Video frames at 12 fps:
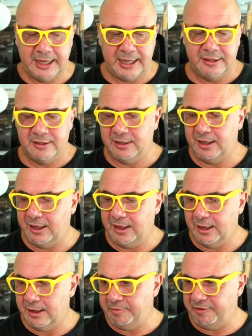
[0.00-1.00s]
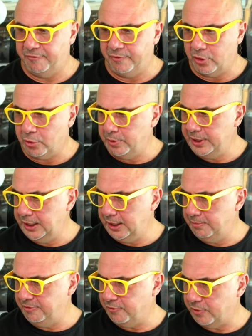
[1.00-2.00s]
At the before
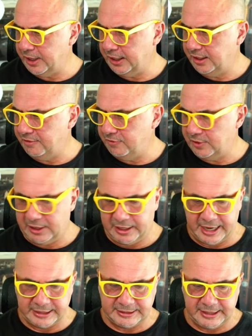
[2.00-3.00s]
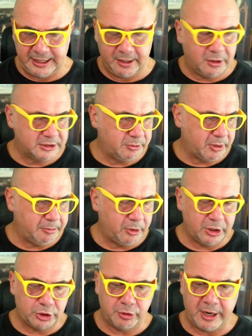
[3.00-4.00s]
I give you the last thing, because what I'm
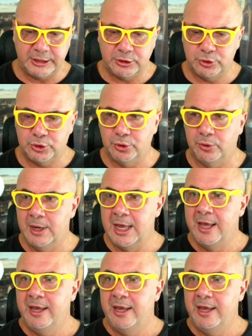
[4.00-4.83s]
going to try to do